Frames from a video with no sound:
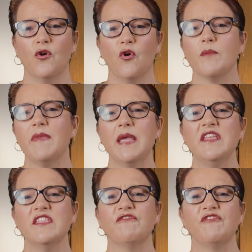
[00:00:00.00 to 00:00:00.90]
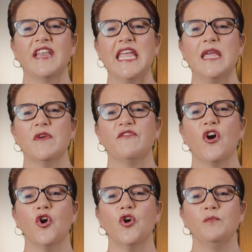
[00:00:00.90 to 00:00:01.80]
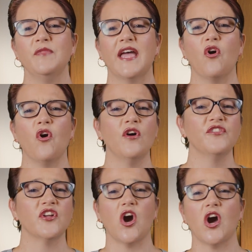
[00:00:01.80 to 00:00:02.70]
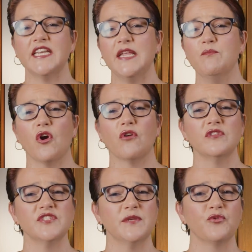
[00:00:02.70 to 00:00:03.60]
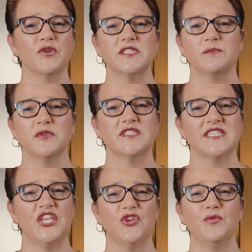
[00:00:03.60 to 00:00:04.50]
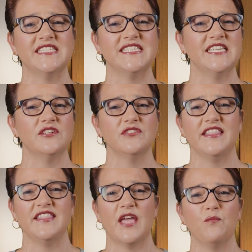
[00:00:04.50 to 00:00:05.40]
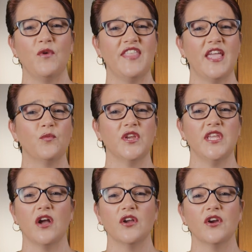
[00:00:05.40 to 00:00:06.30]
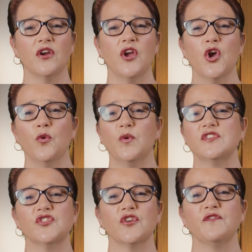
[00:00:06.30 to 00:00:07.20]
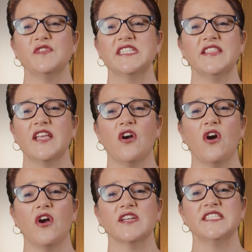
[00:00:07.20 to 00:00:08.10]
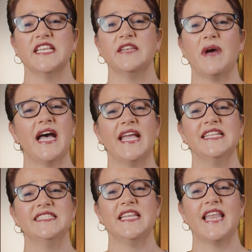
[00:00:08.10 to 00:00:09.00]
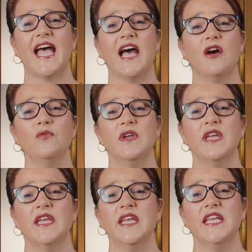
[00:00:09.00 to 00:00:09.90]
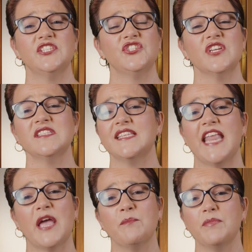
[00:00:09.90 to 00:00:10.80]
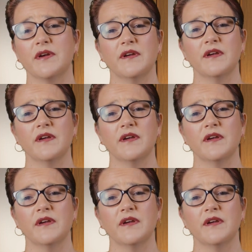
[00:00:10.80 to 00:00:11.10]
Or maybe the flame of hope that all the godly morals and principles that you instilled in them when they were younger will surface in their hearts and minds, and now it's just an ember.